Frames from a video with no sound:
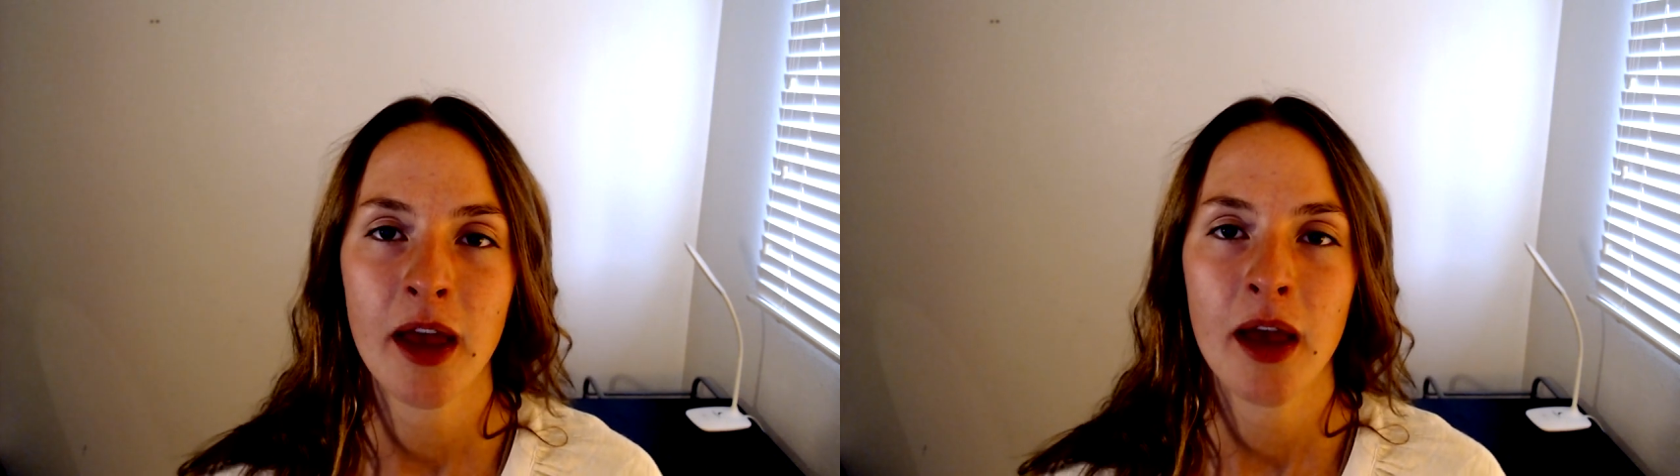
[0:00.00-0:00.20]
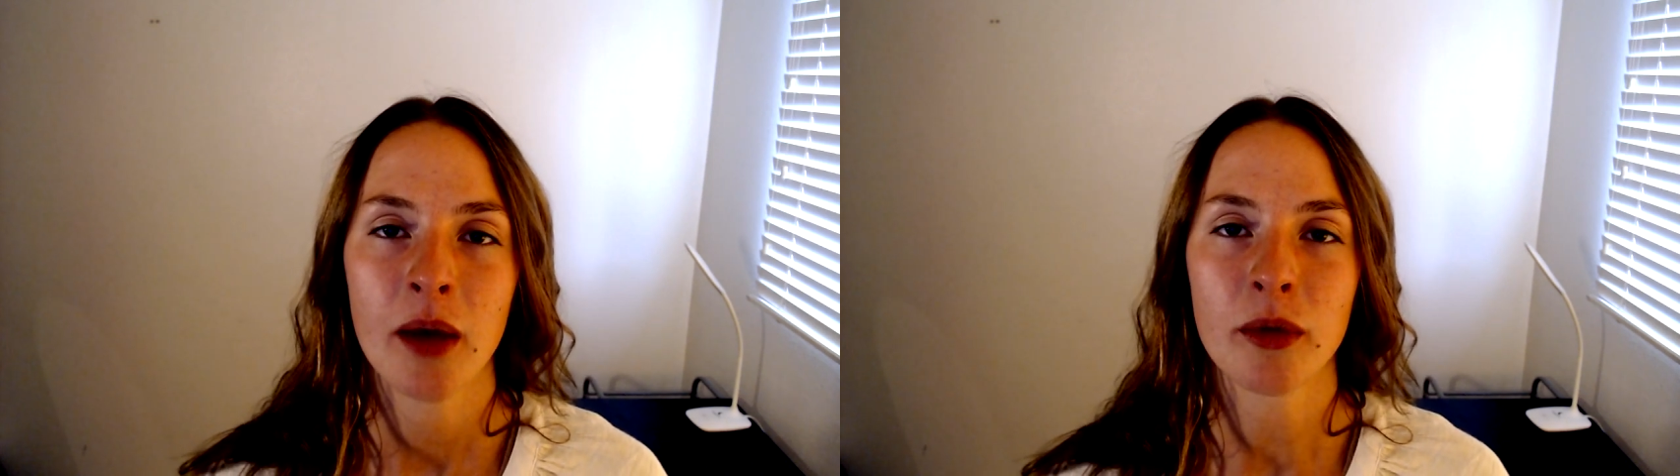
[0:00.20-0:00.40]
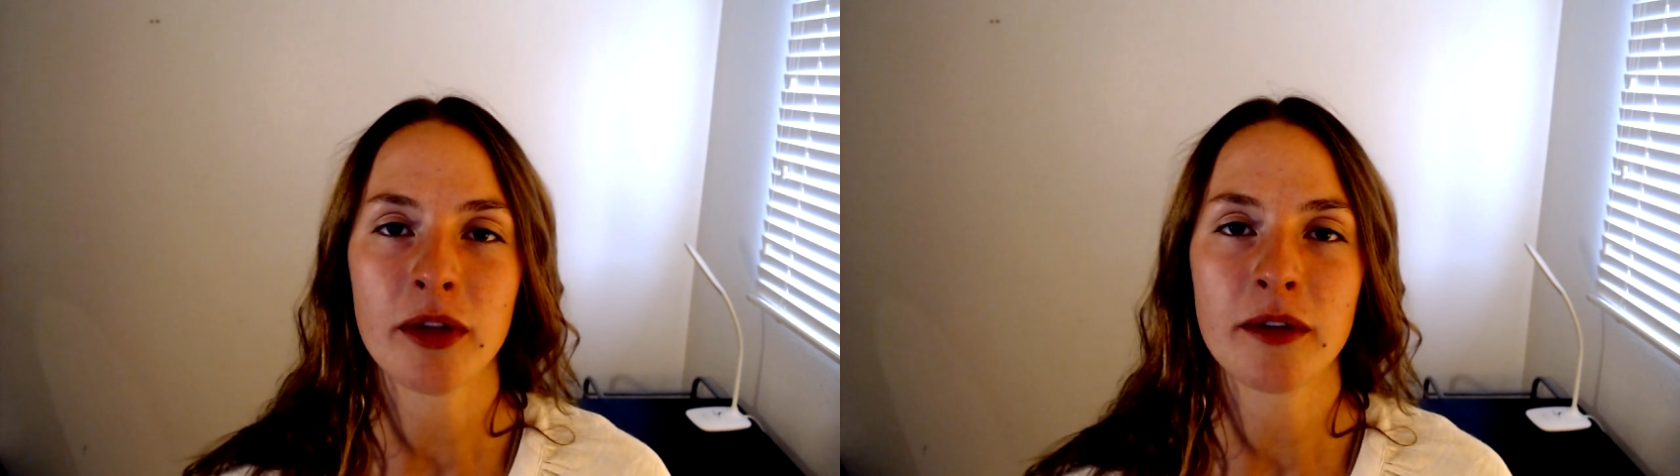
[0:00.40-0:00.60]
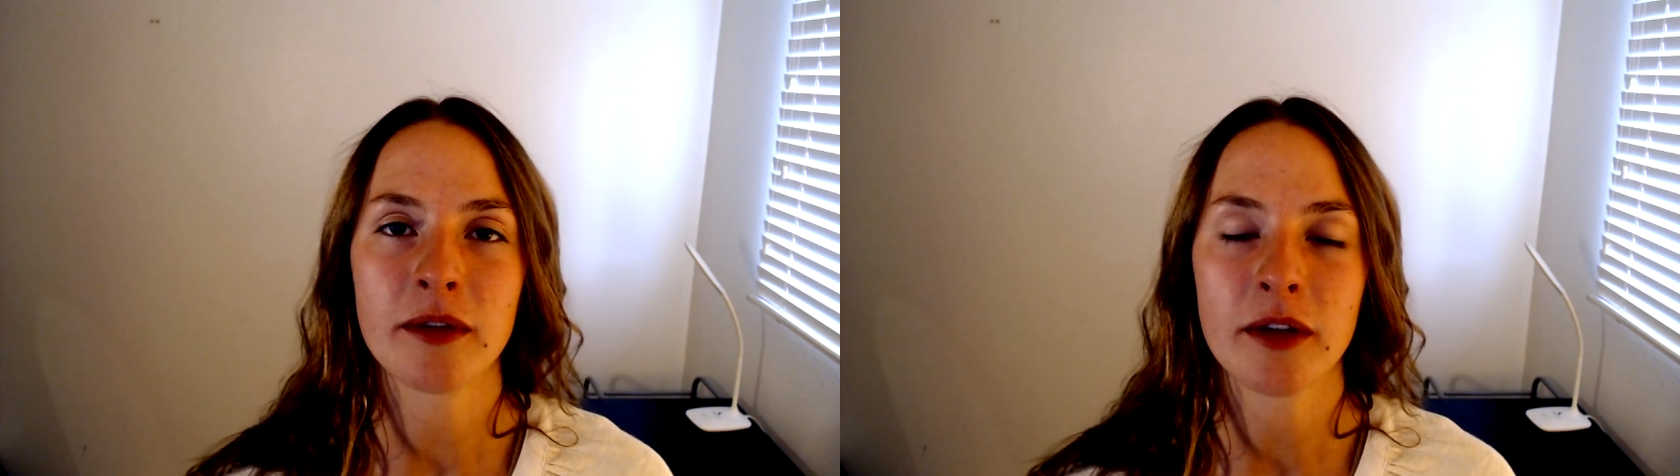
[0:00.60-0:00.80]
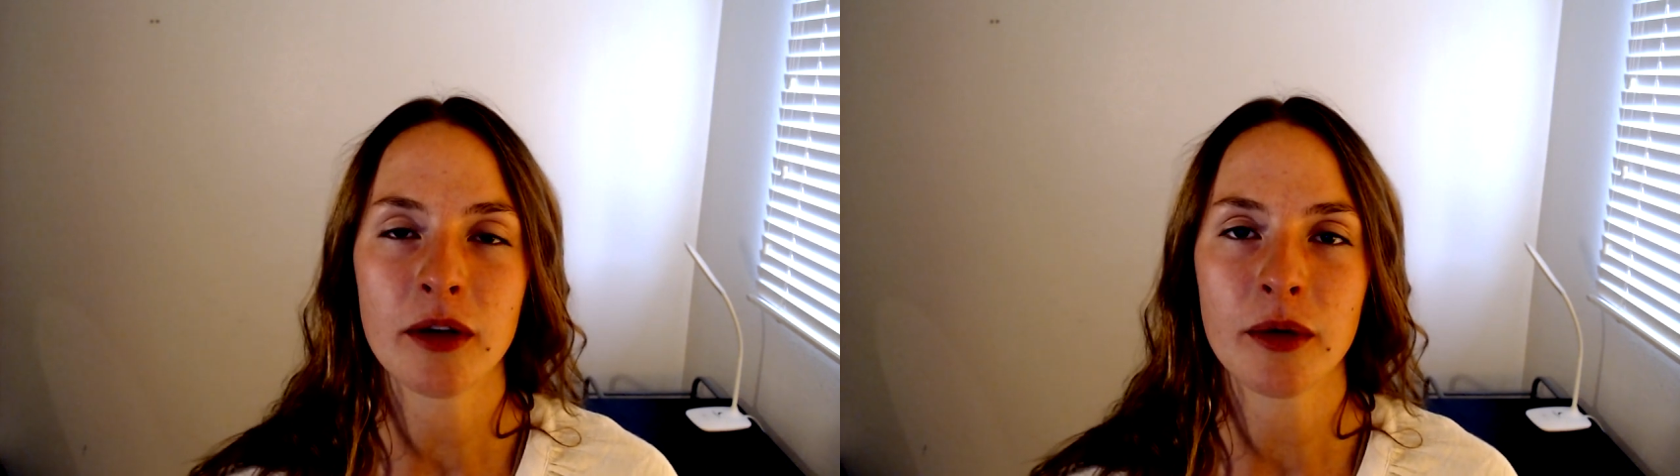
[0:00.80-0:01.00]
with,
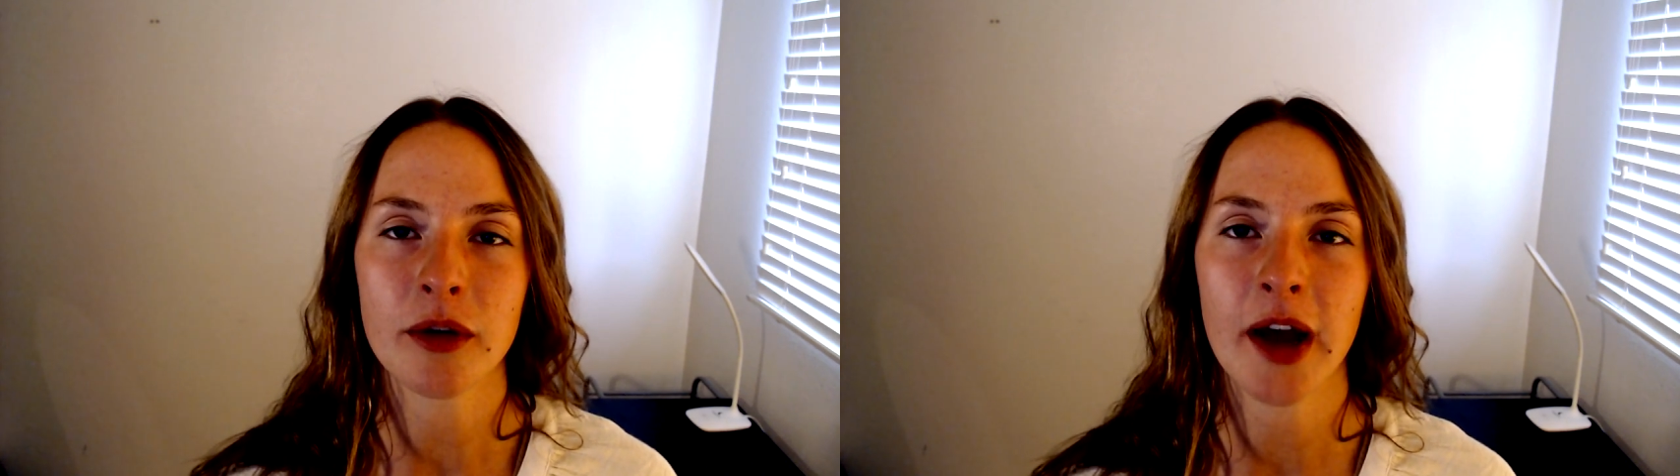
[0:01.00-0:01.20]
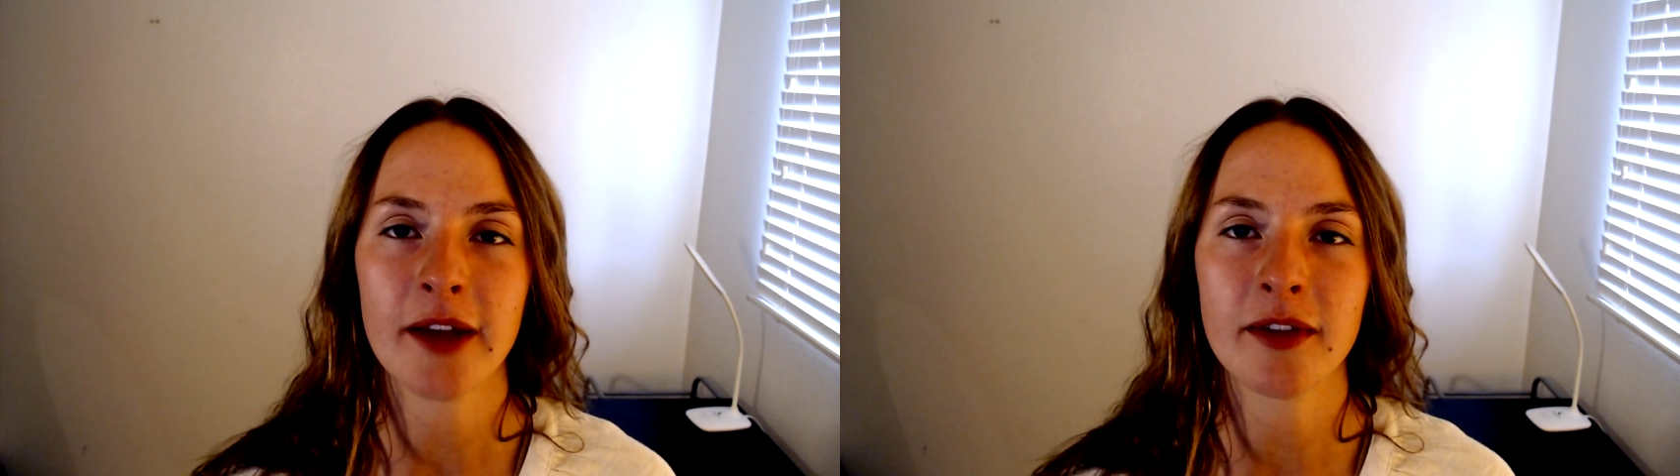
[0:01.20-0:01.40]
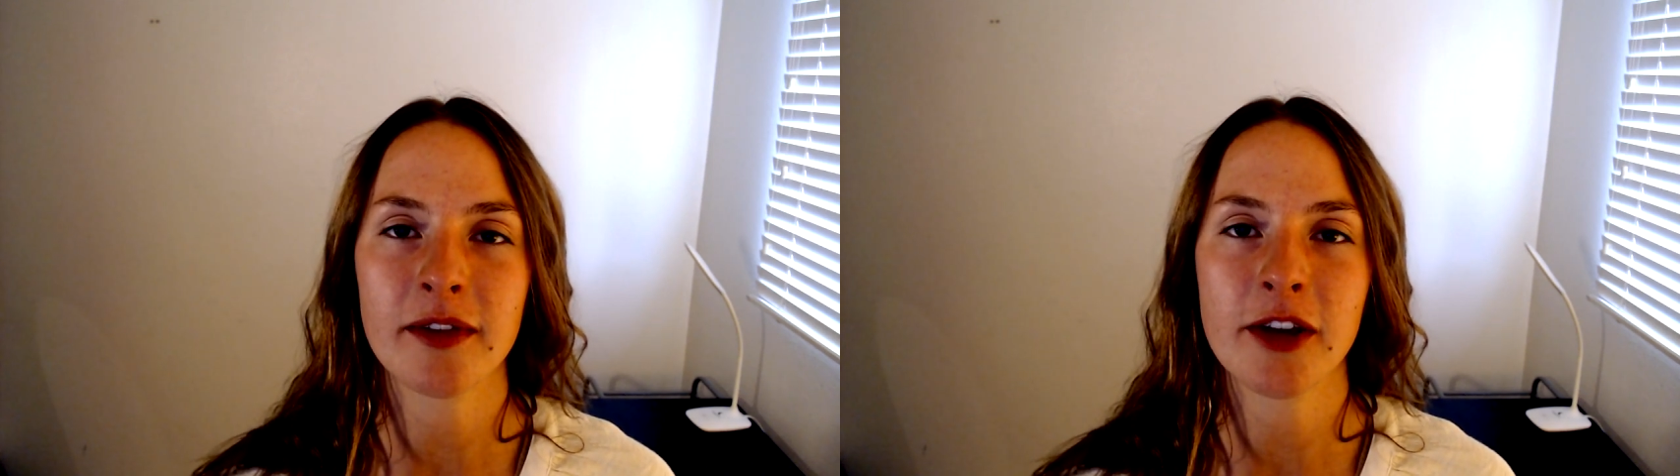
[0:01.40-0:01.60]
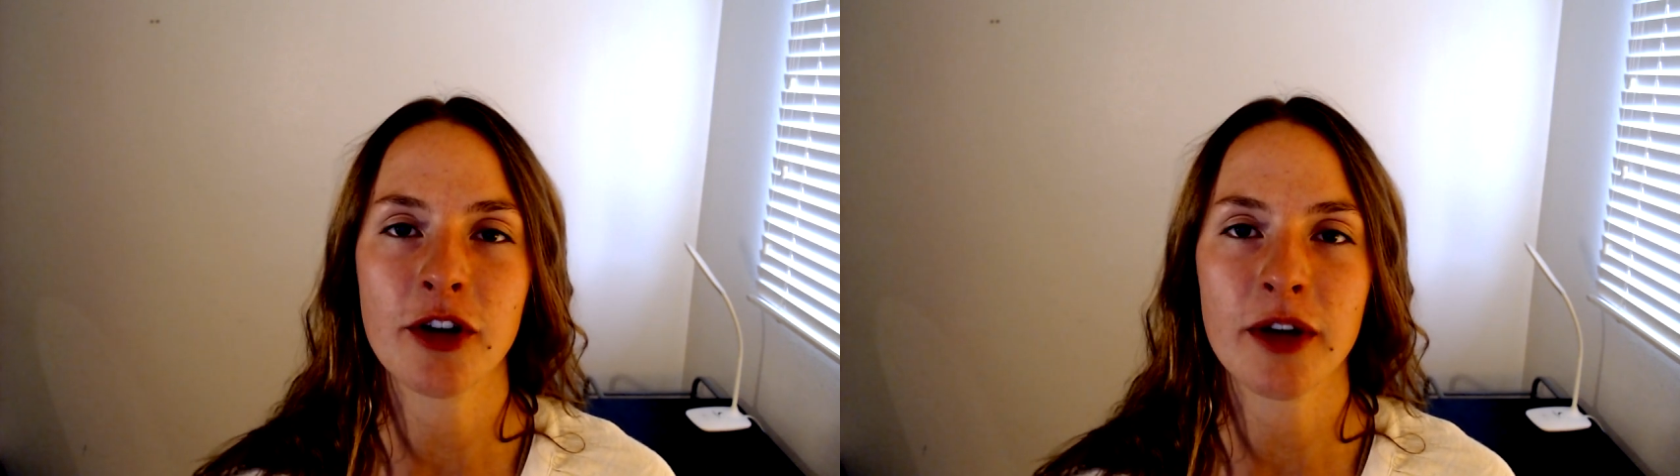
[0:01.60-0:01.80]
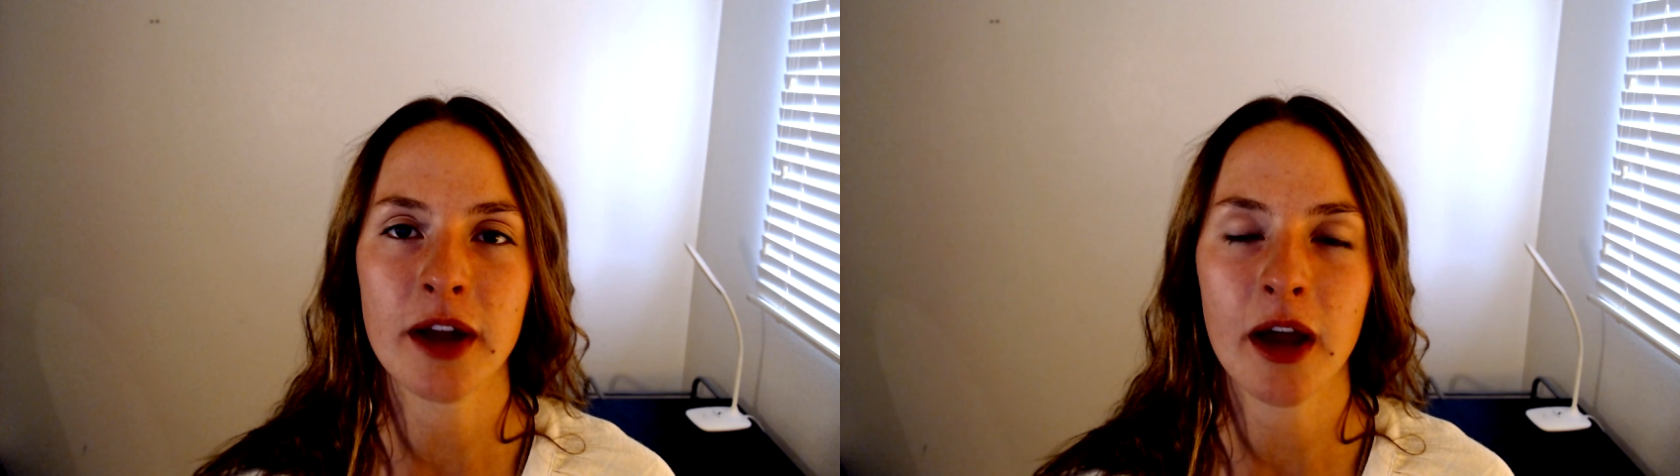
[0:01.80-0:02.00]
your eyes
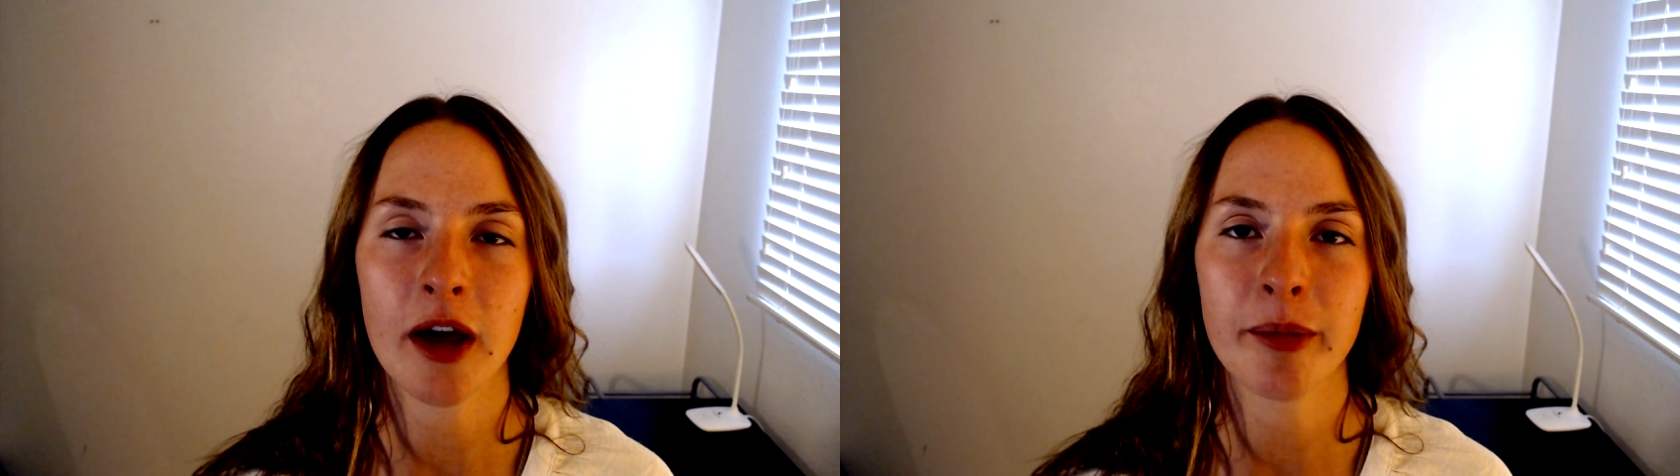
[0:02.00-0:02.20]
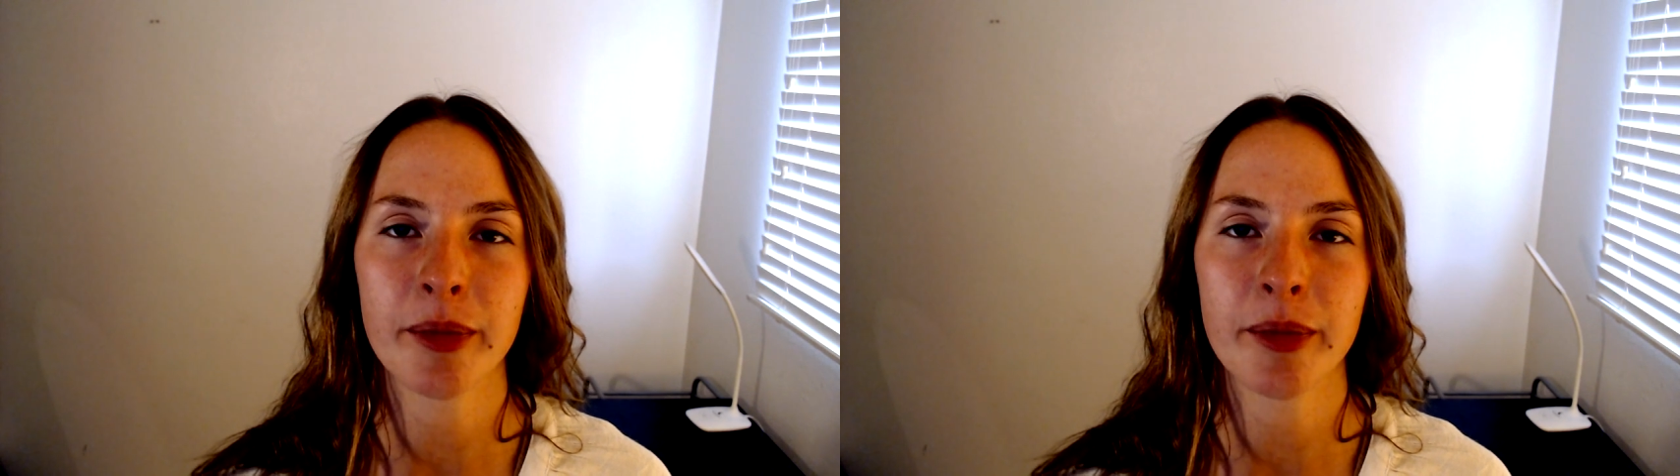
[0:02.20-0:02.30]
tearing up